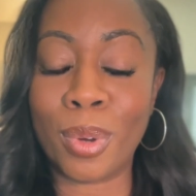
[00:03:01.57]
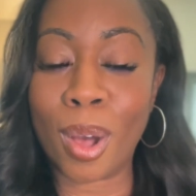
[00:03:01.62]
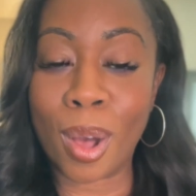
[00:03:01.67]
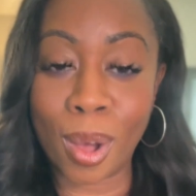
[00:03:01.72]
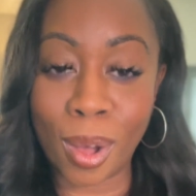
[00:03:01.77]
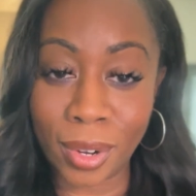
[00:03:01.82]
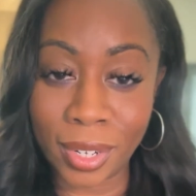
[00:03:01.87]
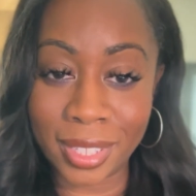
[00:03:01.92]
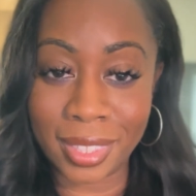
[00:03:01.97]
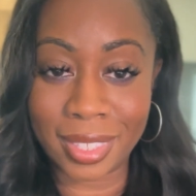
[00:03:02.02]

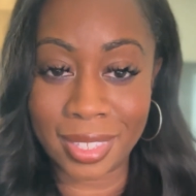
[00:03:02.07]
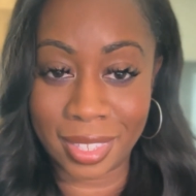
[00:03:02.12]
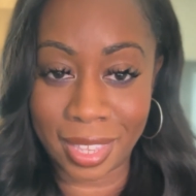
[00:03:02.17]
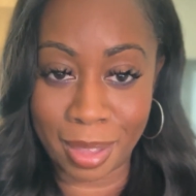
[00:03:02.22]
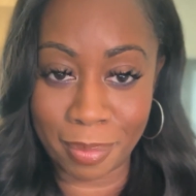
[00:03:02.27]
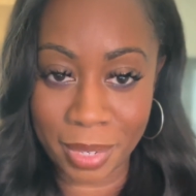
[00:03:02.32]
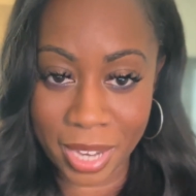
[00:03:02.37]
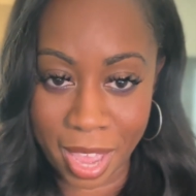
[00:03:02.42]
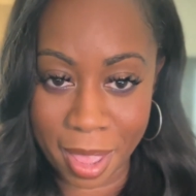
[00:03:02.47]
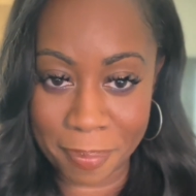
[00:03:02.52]
all at the
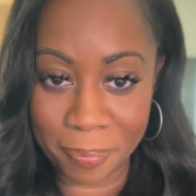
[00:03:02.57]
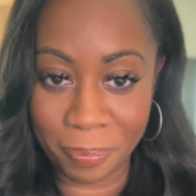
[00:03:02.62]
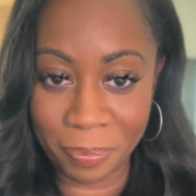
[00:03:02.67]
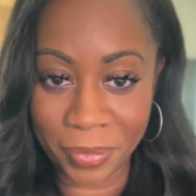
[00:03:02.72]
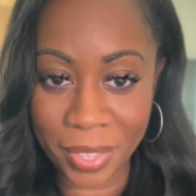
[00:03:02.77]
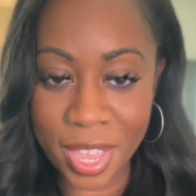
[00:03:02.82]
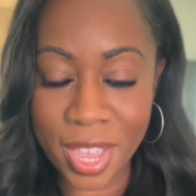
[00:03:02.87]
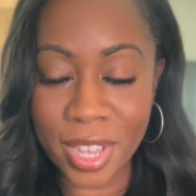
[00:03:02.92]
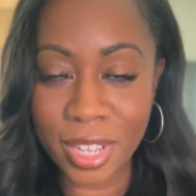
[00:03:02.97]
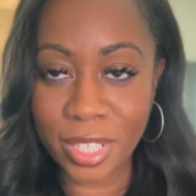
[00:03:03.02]
same time.
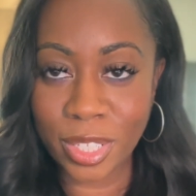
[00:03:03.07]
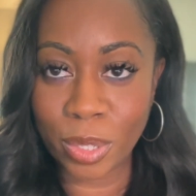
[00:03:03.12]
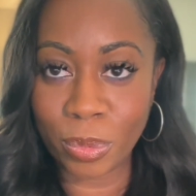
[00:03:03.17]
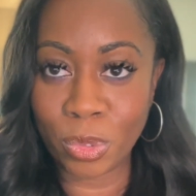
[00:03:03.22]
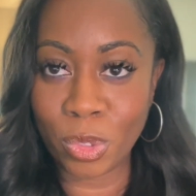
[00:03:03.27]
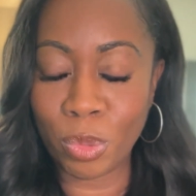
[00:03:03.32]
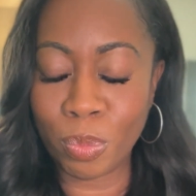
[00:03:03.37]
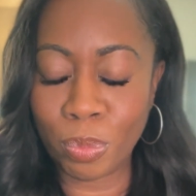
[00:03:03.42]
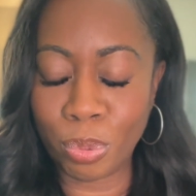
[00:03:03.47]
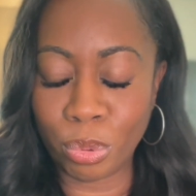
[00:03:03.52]
So when
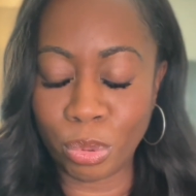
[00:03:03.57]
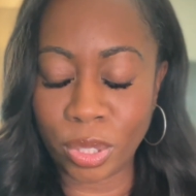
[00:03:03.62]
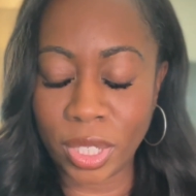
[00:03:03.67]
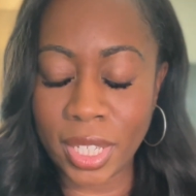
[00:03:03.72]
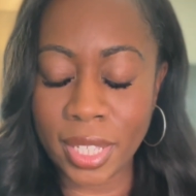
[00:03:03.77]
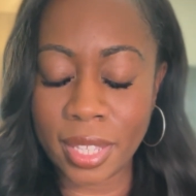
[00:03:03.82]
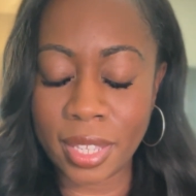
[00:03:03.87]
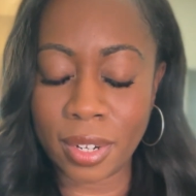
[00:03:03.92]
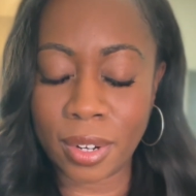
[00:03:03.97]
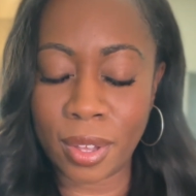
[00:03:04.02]
you
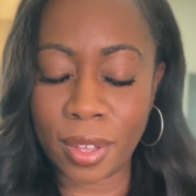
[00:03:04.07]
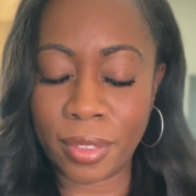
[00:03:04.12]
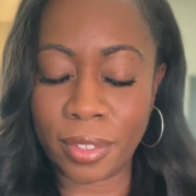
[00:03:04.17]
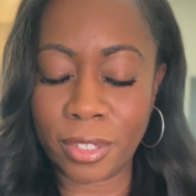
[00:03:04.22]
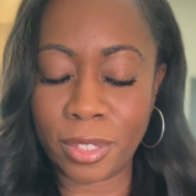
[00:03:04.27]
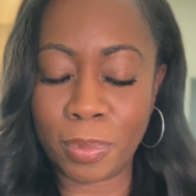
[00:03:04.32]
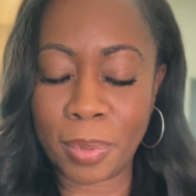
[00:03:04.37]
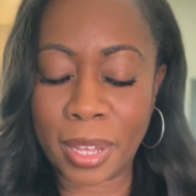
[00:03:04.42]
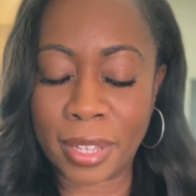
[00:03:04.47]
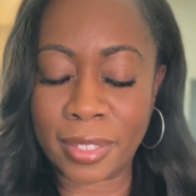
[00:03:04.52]
breathe in all
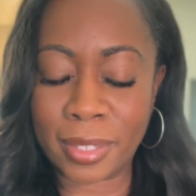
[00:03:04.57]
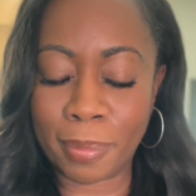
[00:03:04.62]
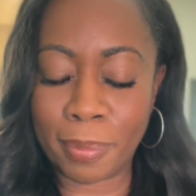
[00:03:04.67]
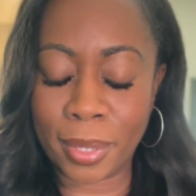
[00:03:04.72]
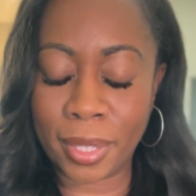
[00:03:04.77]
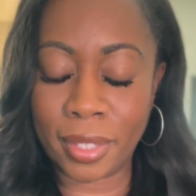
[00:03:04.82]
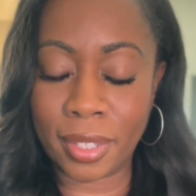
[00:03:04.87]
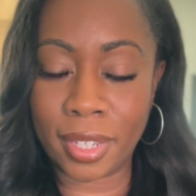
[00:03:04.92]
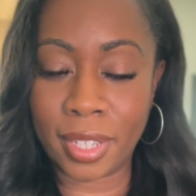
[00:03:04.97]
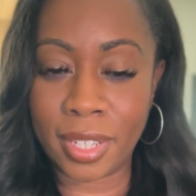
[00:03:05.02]
those
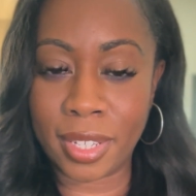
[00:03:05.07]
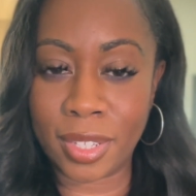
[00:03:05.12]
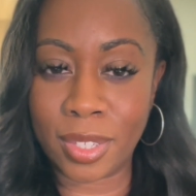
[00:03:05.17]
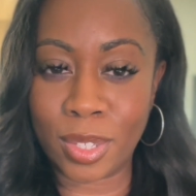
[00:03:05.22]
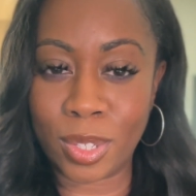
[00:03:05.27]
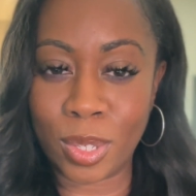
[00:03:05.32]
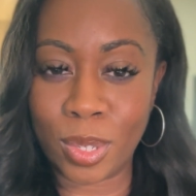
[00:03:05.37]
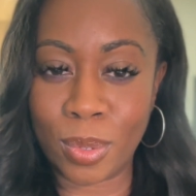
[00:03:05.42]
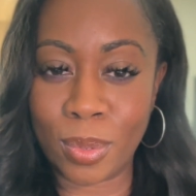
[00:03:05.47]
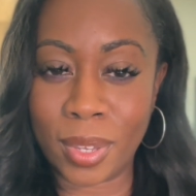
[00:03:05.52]
possibilities,
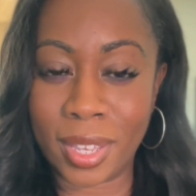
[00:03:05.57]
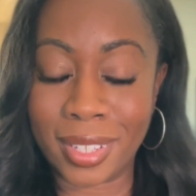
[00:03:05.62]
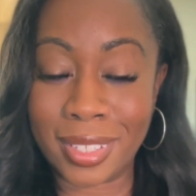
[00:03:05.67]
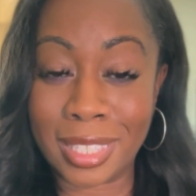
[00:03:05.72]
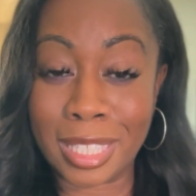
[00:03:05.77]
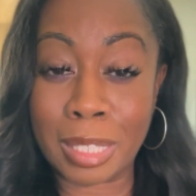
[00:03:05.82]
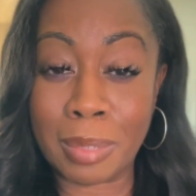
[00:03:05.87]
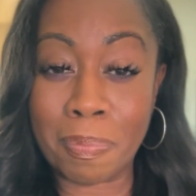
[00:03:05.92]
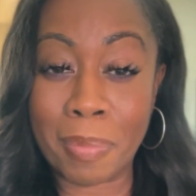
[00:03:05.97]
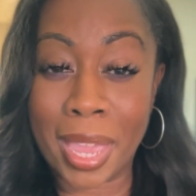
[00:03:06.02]
you
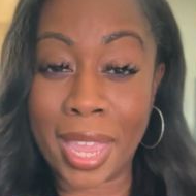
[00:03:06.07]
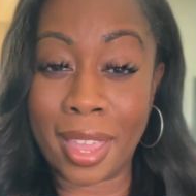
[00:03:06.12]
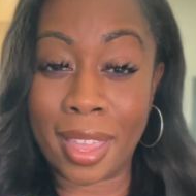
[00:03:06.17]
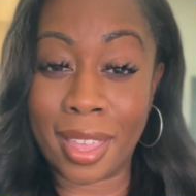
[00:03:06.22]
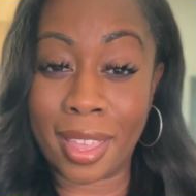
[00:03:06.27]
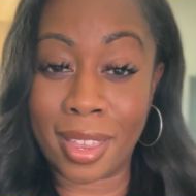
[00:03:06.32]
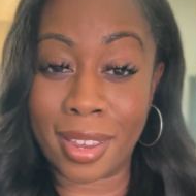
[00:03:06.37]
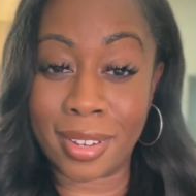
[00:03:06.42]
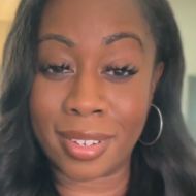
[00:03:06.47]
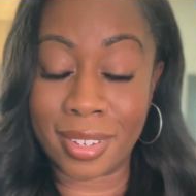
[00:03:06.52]

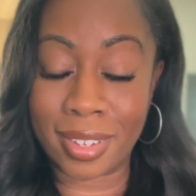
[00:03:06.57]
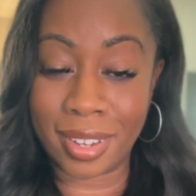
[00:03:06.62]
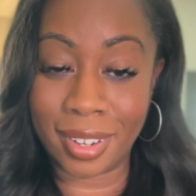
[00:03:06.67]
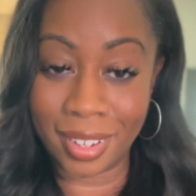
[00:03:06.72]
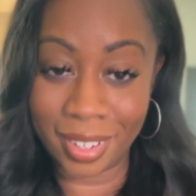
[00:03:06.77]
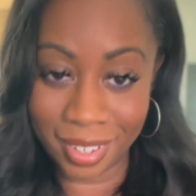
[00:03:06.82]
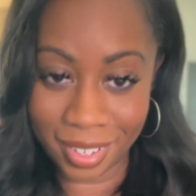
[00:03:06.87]
expand